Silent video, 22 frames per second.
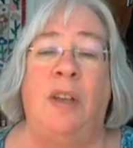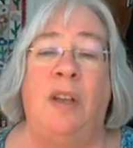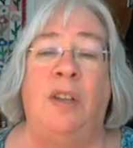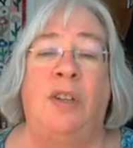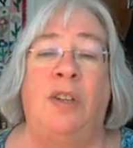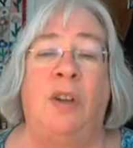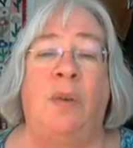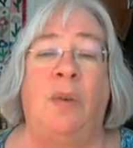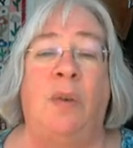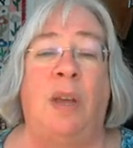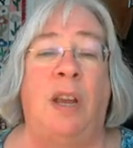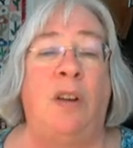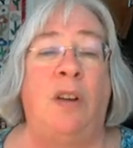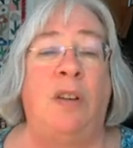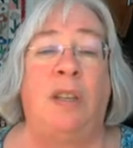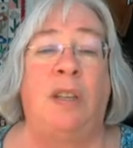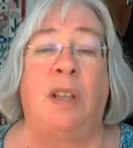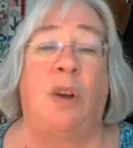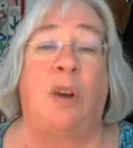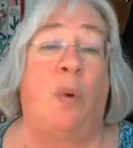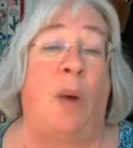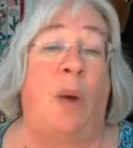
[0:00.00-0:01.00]
So
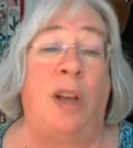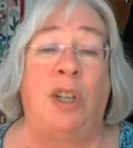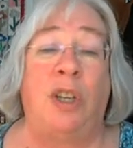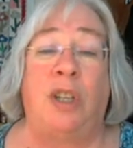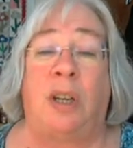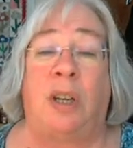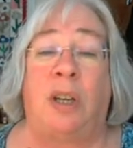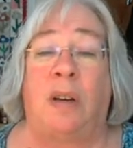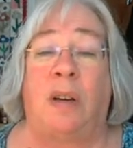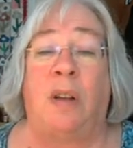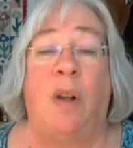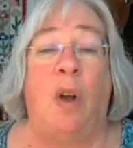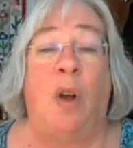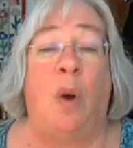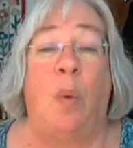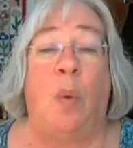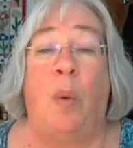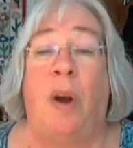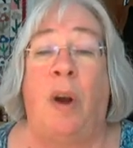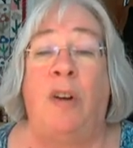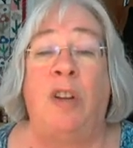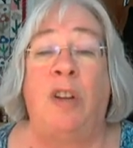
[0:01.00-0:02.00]
here's the question:
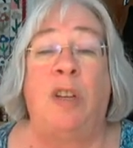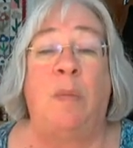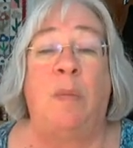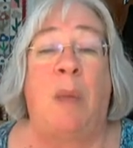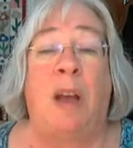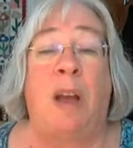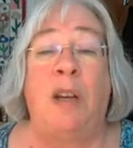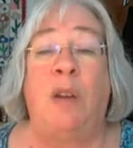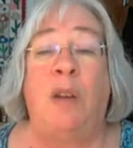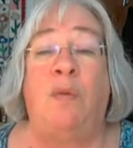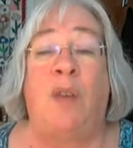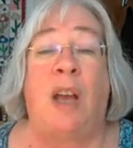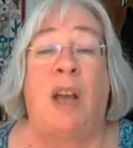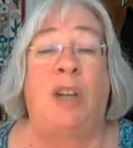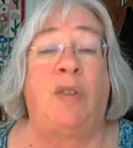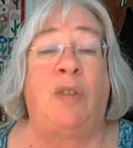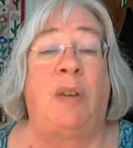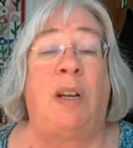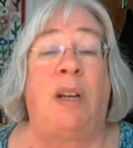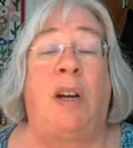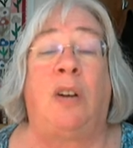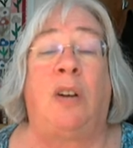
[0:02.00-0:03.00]
where does
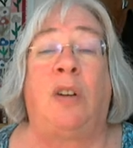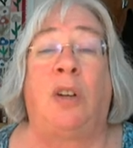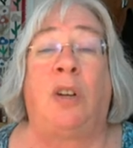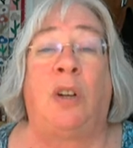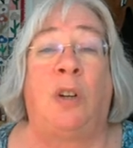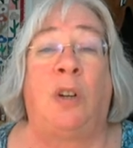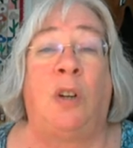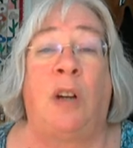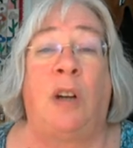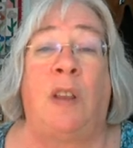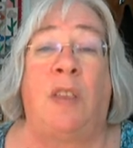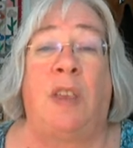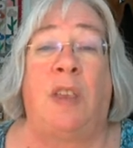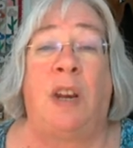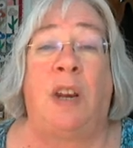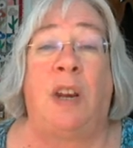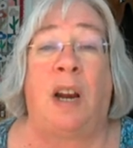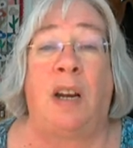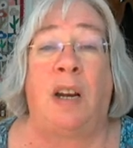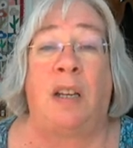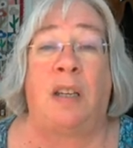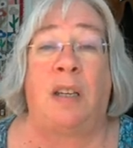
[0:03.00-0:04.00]
manufacturing occur in the
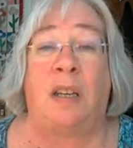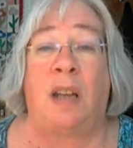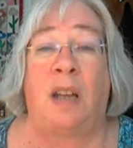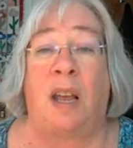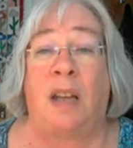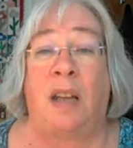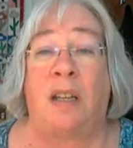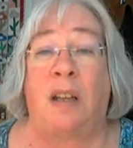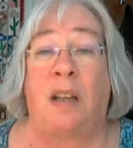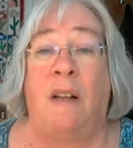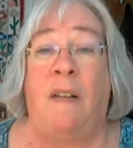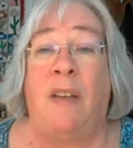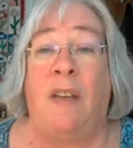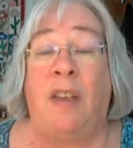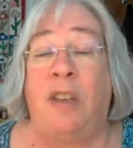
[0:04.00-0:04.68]
United States?